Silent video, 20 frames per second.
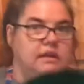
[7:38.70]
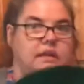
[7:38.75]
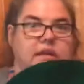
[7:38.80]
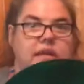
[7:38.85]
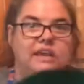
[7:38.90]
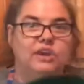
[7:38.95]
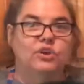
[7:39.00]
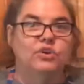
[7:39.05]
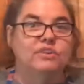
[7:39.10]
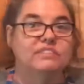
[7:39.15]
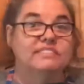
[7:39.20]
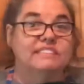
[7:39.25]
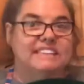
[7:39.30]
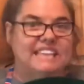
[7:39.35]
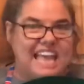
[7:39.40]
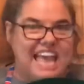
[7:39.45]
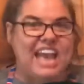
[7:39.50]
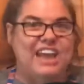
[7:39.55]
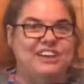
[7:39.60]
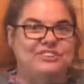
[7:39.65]
here is an
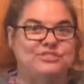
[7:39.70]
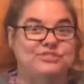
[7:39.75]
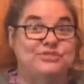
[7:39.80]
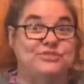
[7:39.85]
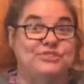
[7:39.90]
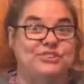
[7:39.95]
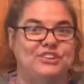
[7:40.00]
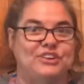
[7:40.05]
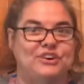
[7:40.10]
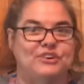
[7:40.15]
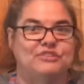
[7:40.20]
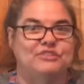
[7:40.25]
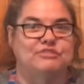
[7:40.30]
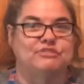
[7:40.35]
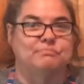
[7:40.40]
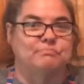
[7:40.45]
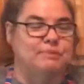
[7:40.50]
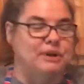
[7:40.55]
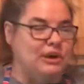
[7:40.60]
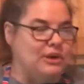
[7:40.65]
extra
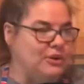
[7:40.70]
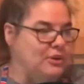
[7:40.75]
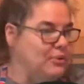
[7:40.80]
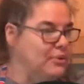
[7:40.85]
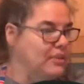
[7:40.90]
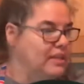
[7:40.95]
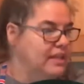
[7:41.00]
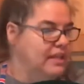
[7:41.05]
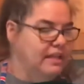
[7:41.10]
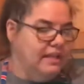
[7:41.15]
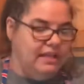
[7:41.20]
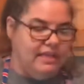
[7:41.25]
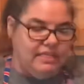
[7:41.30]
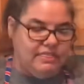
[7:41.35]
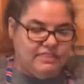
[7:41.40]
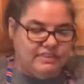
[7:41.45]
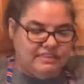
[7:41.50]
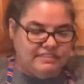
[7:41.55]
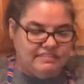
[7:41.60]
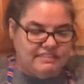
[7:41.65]
large bowl.
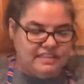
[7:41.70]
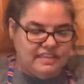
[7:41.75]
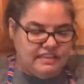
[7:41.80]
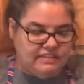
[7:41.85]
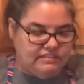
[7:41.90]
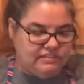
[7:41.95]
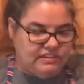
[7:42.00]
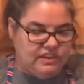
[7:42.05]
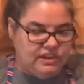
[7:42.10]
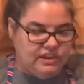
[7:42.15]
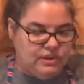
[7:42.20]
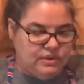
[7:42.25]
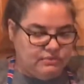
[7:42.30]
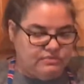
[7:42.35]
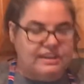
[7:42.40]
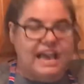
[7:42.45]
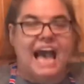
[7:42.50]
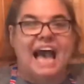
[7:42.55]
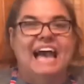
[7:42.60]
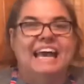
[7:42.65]
This thing's huge.
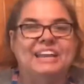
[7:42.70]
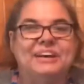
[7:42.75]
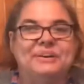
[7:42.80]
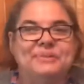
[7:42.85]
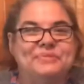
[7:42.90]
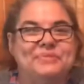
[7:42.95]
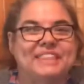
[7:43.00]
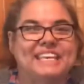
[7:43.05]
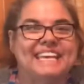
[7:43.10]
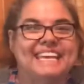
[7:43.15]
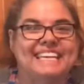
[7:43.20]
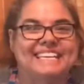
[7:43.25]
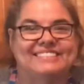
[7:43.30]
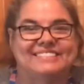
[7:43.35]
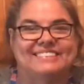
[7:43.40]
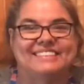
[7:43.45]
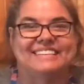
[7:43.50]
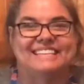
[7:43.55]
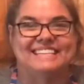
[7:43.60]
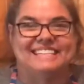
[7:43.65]
I don't think it's
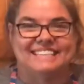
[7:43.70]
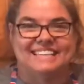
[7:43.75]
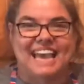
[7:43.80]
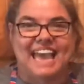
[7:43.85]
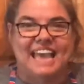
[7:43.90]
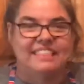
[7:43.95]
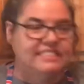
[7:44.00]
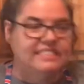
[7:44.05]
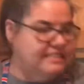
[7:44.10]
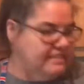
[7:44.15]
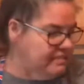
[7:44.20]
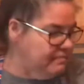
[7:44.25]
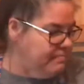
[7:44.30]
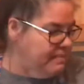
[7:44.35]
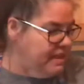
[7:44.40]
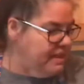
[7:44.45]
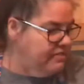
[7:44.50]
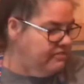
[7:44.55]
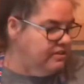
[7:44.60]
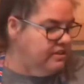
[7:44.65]
going to take this
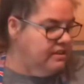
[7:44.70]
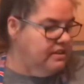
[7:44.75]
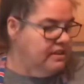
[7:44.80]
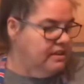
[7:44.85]
much.